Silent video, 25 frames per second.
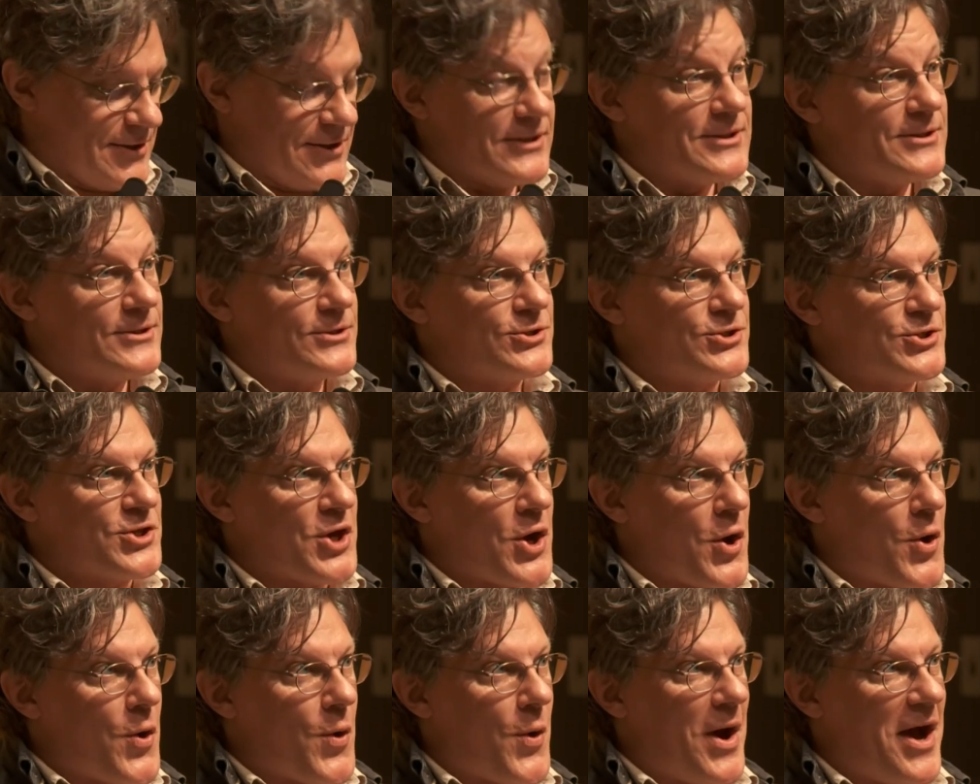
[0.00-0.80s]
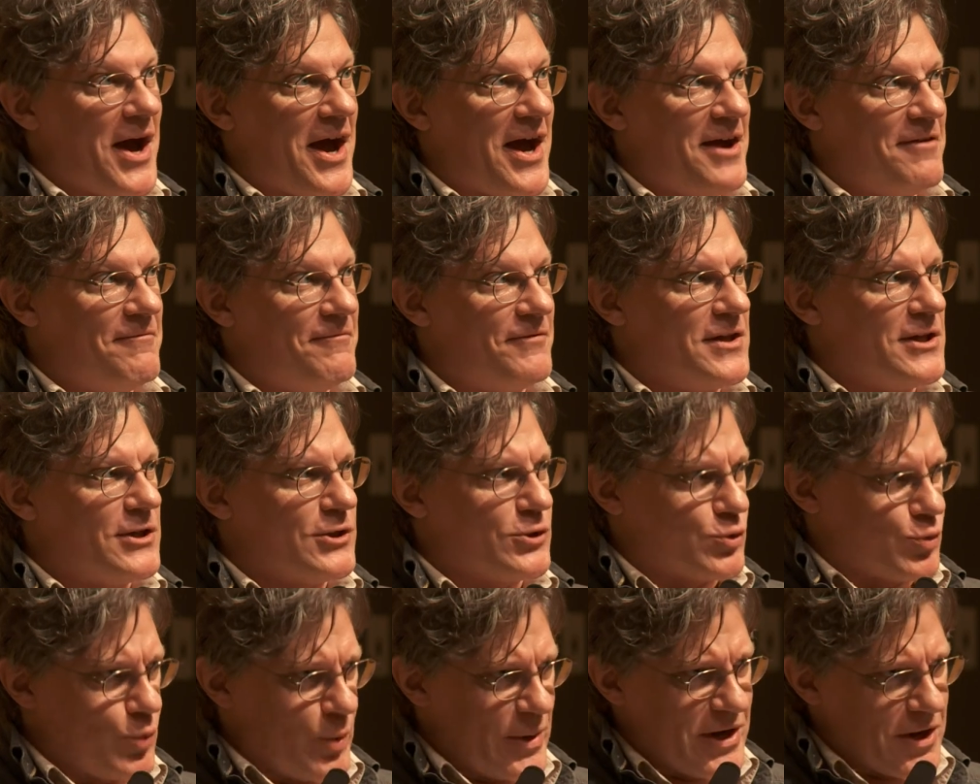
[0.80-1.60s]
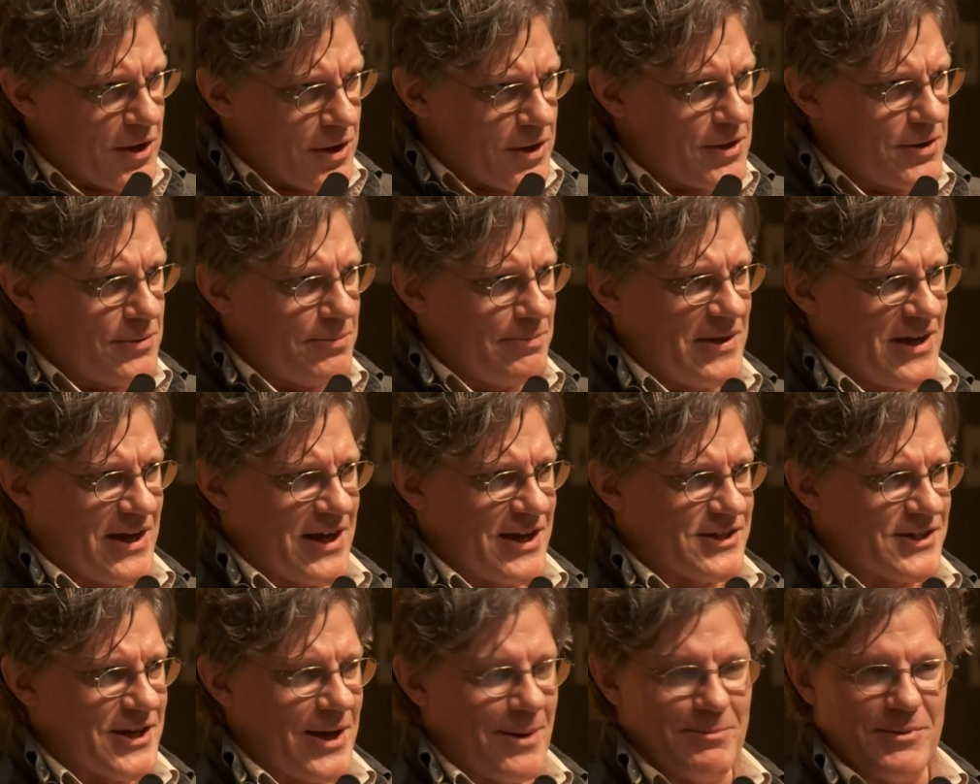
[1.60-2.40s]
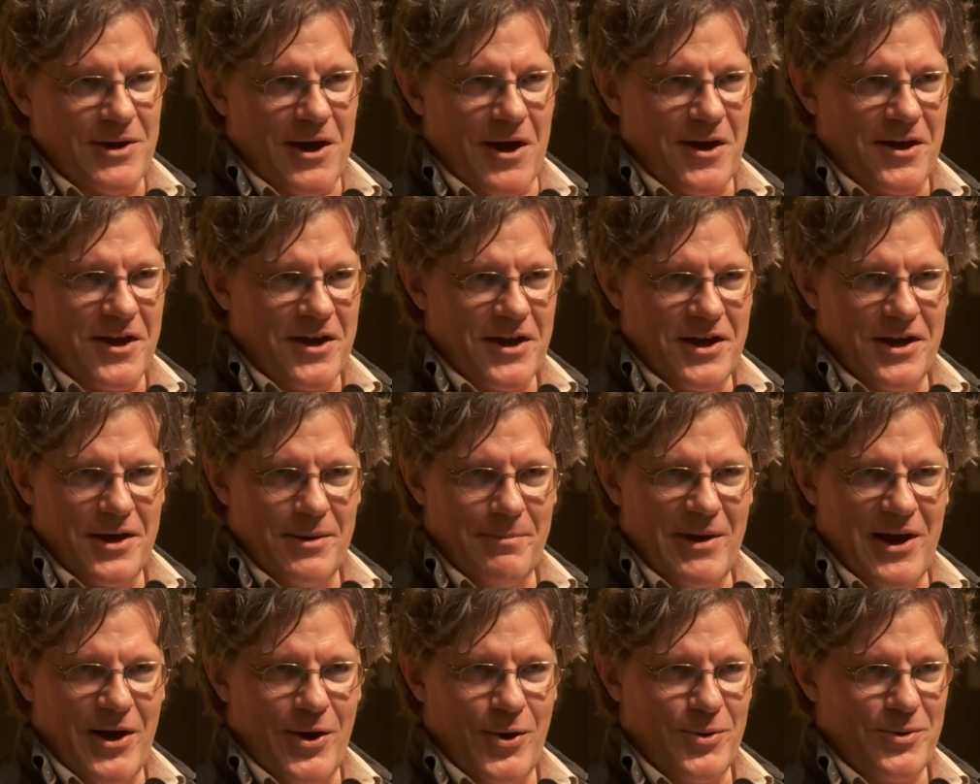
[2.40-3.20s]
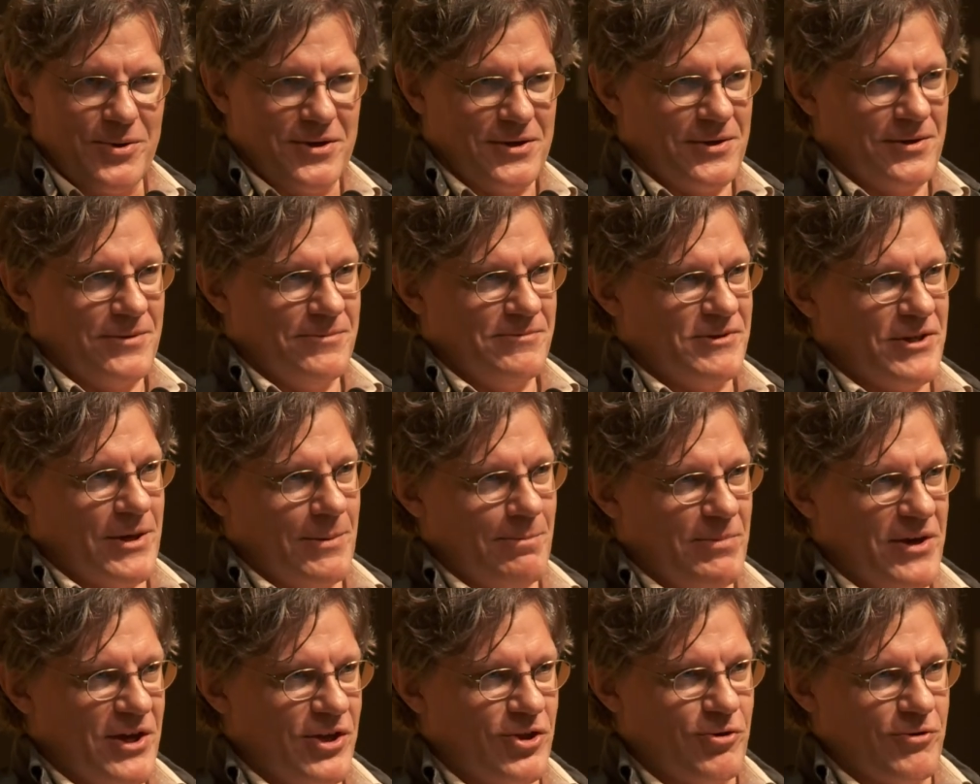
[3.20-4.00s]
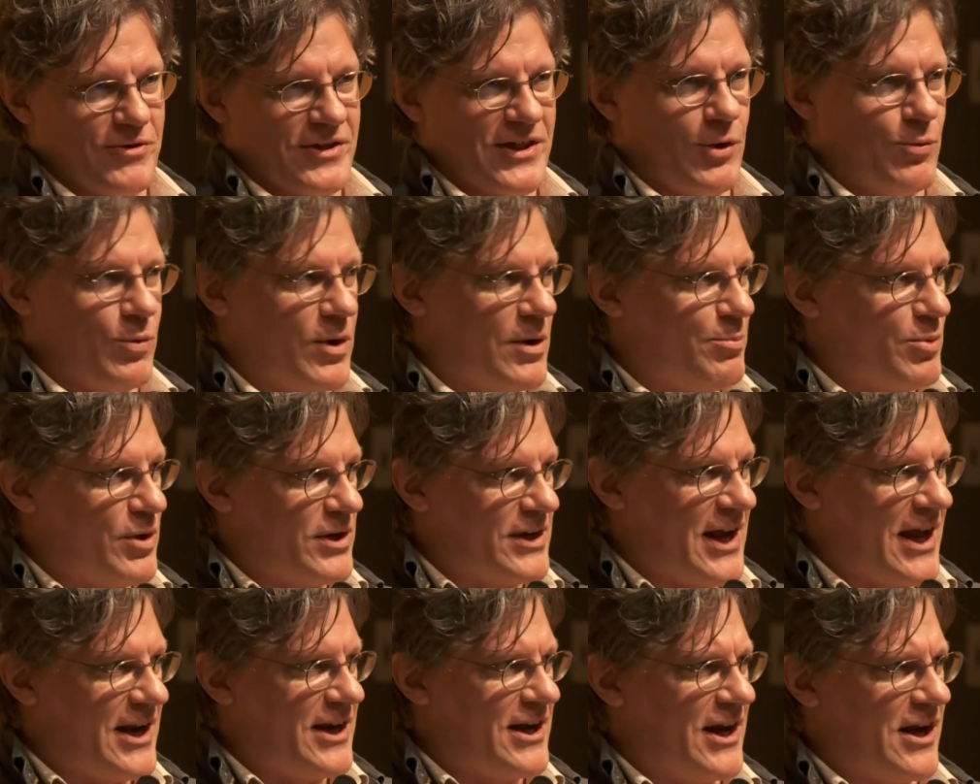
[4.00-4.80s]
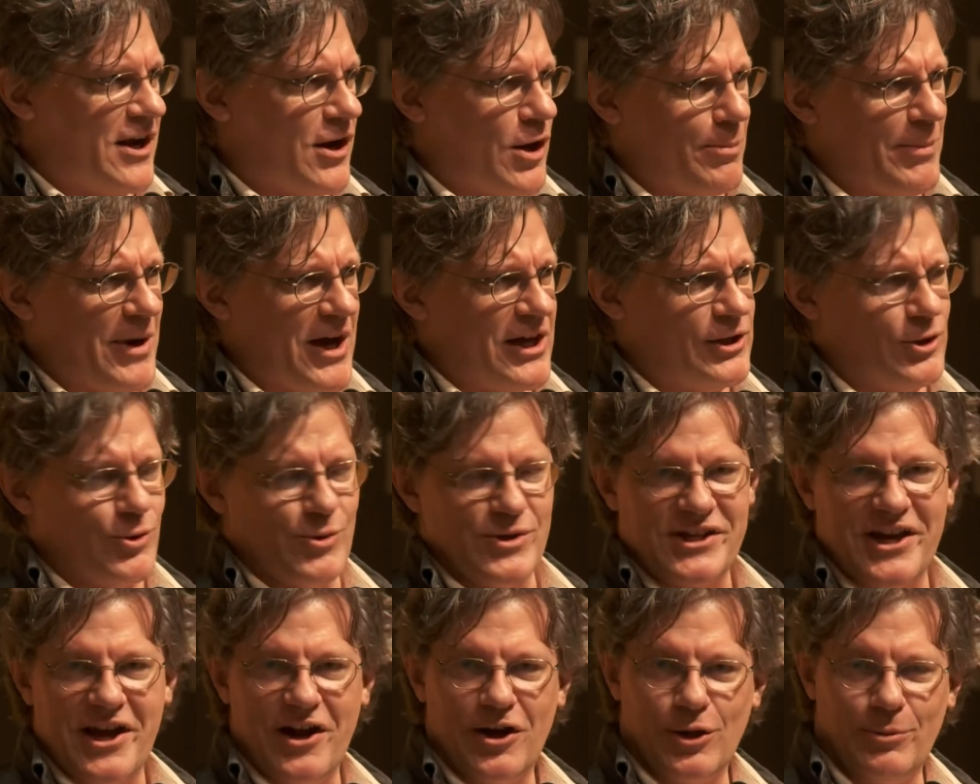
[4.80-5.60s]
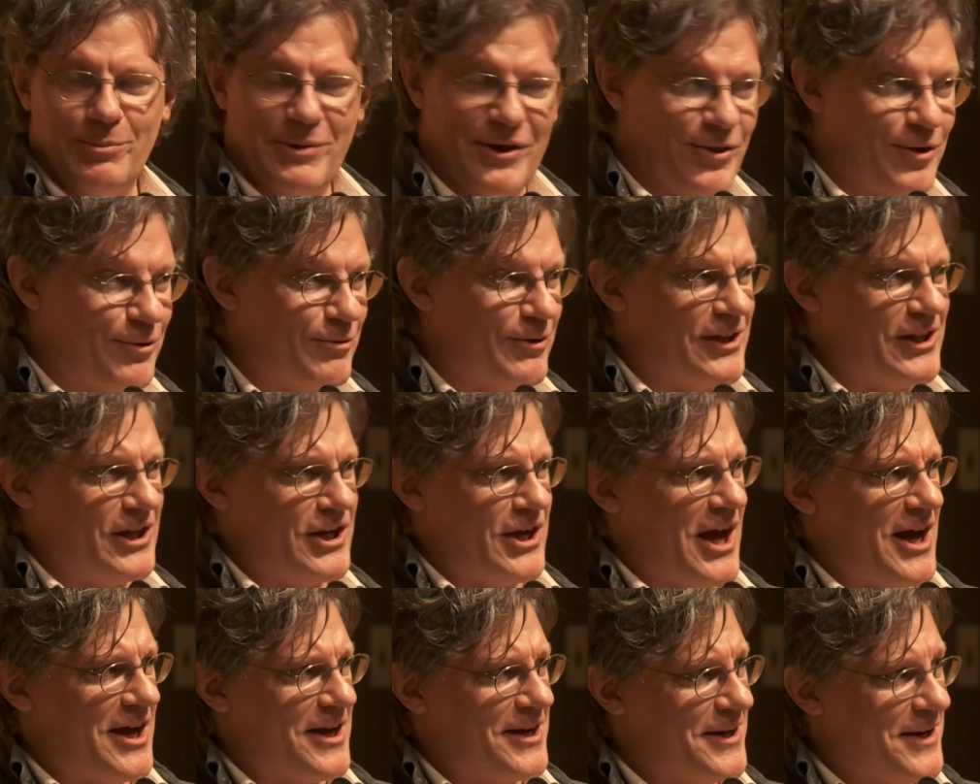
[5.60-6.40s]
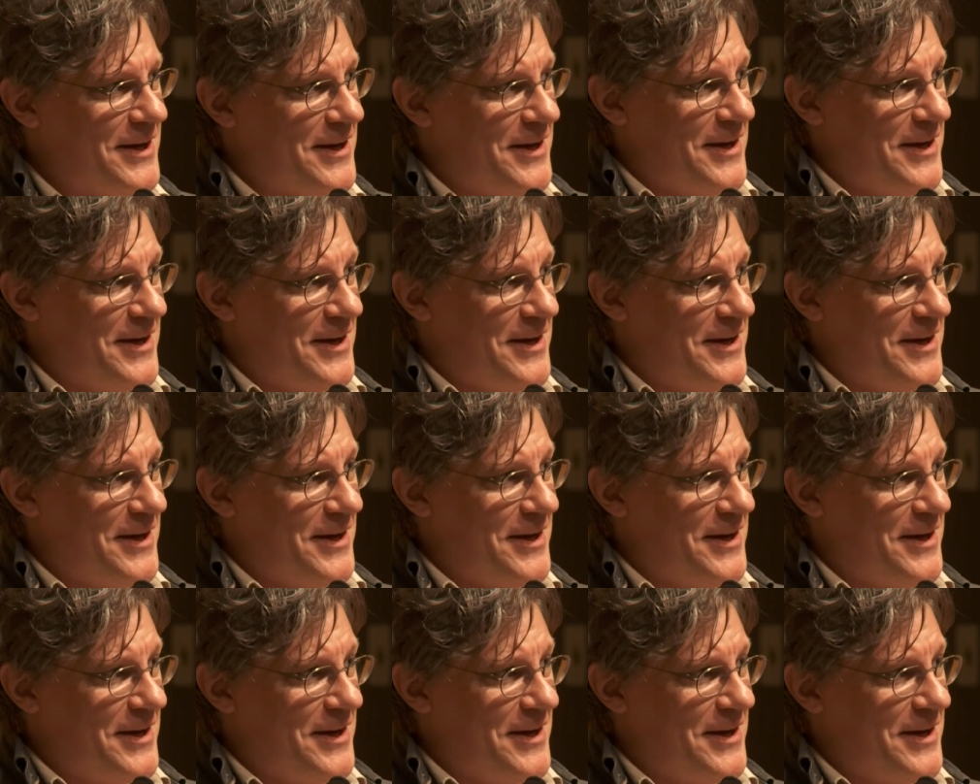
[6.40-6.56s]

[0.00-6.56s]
so it feels weird because I'm talking about some pictures that we're pretending are by Lewis Carroll, but they're really not.